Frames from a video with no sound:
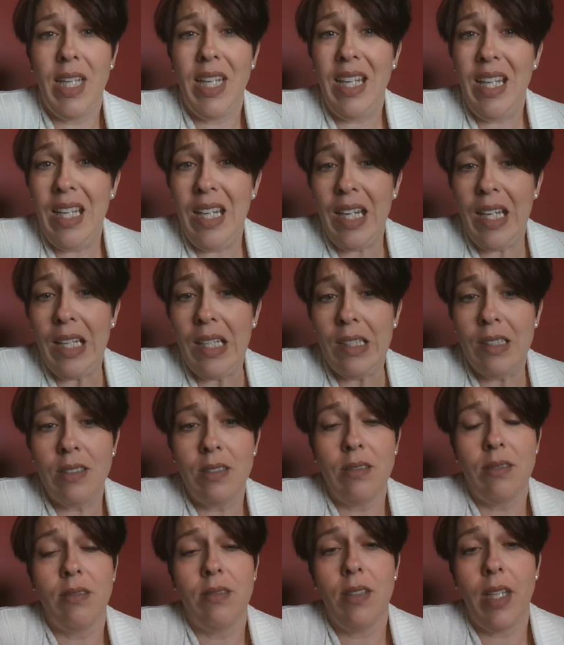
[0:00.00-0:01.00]
eating,
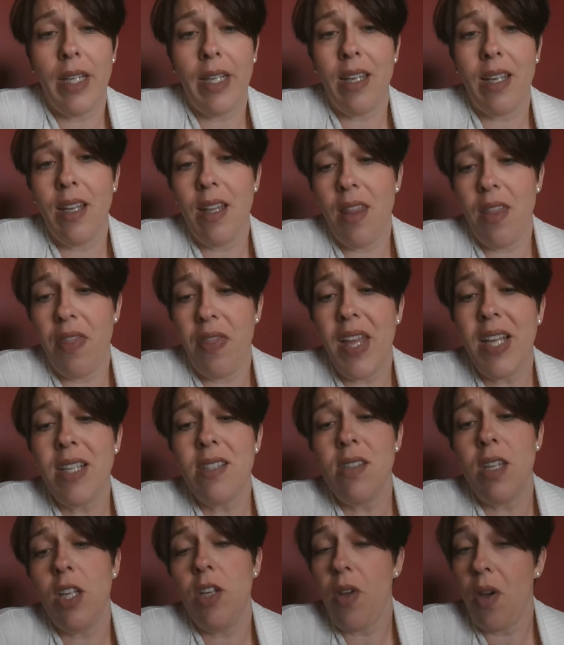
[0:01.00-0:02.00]
like
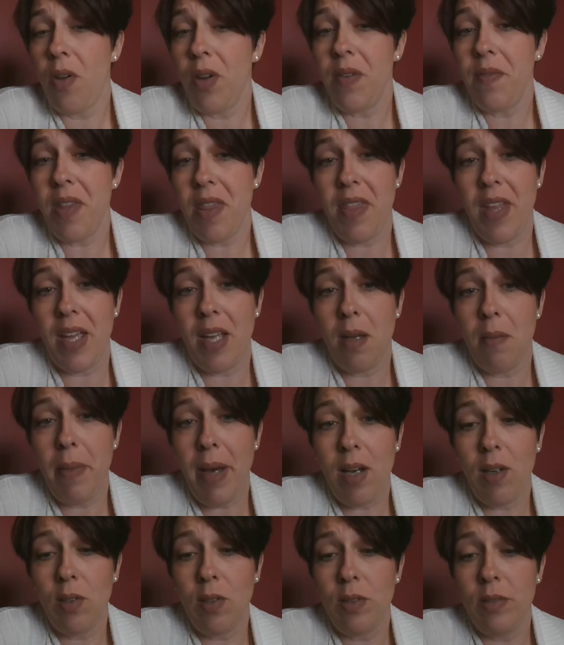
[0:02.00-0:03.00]
things that you don't even think
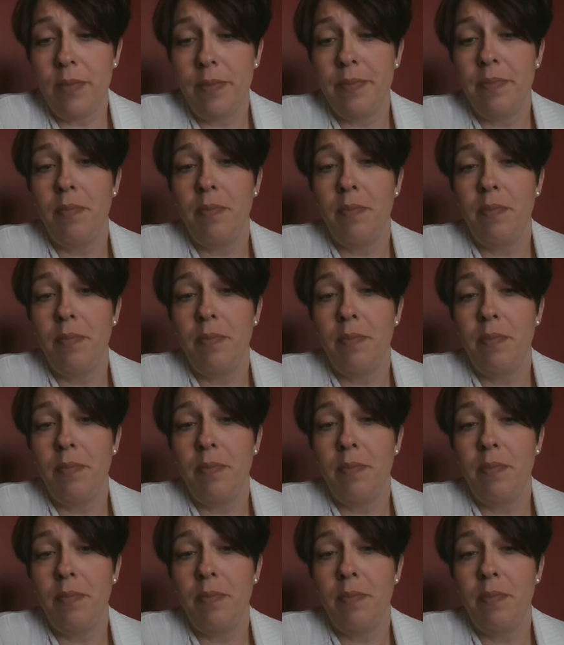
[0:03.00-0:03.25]
about.